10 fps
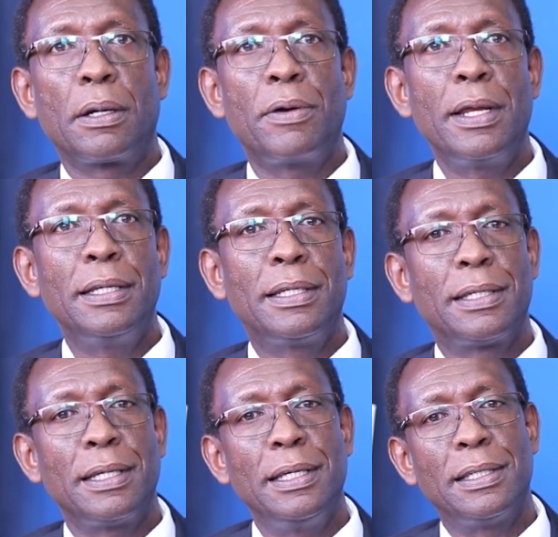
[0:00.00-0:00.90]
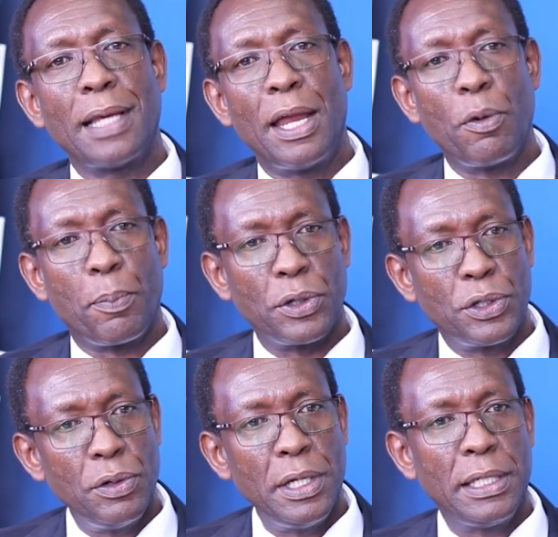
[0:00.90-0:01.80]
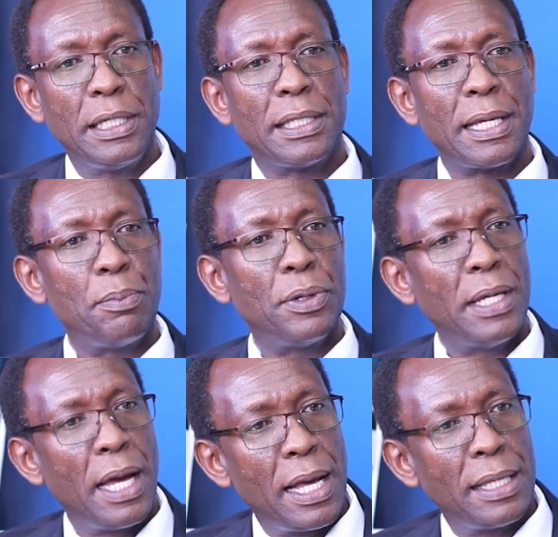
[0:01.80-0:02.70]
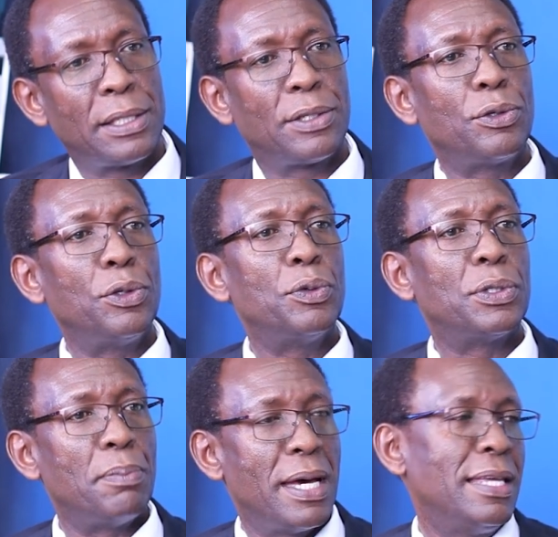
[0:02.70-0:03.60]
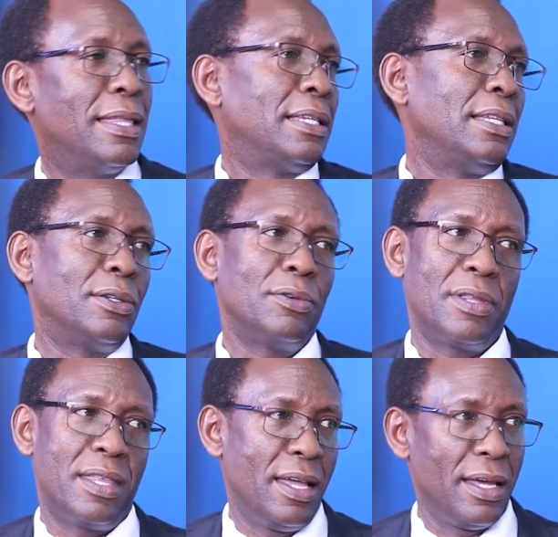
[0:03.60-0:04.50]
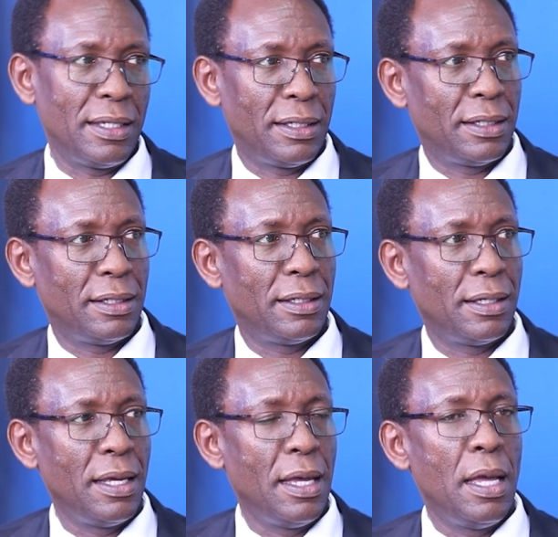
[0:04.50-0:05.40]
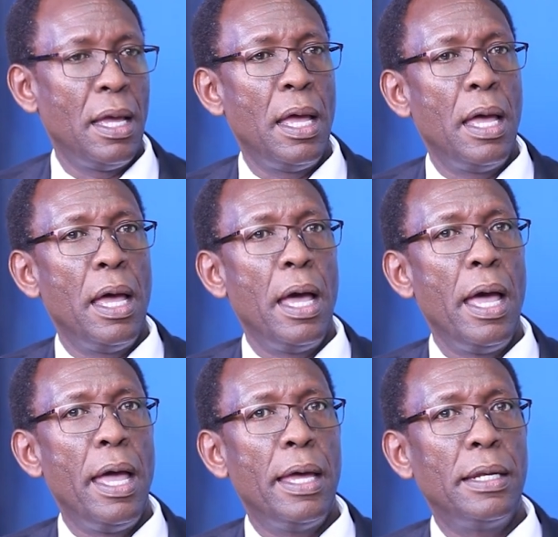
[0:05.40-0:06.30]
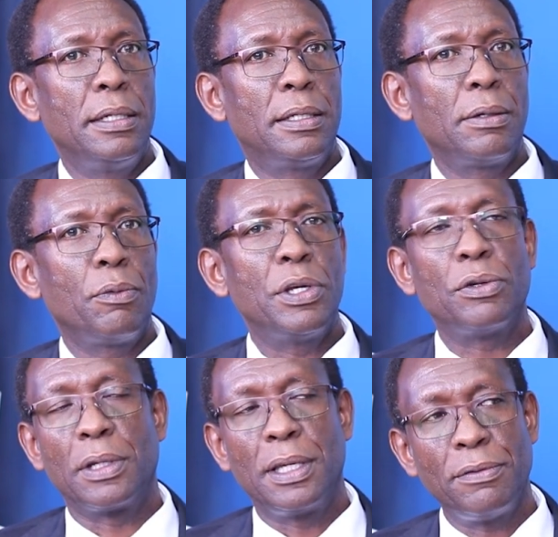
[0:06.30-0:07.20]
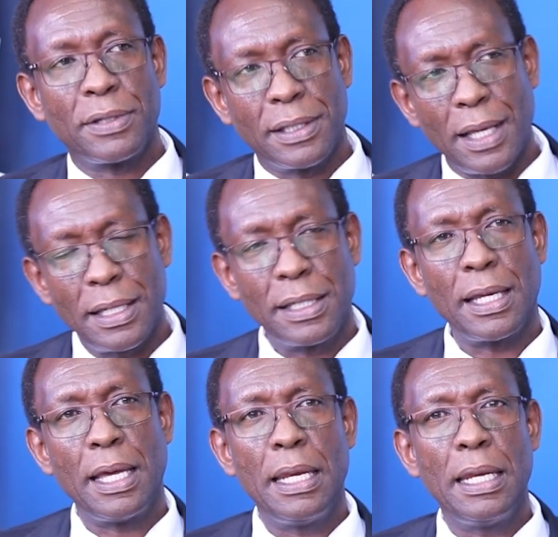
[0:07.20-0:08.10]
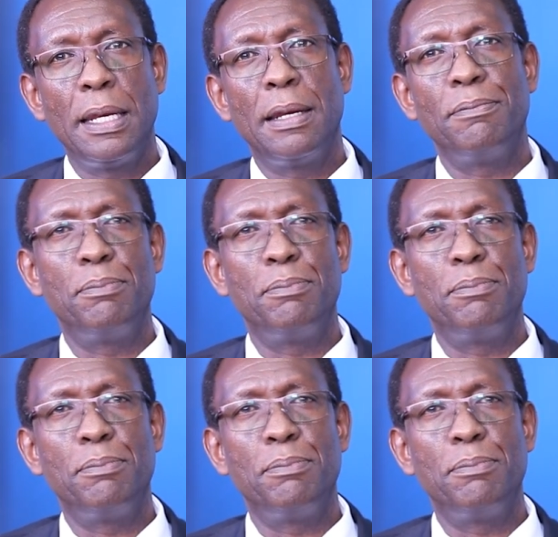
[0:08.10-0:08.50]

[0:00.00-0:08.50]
Credit is an opportunity somebody has to use money that is not theirs. And we should give certain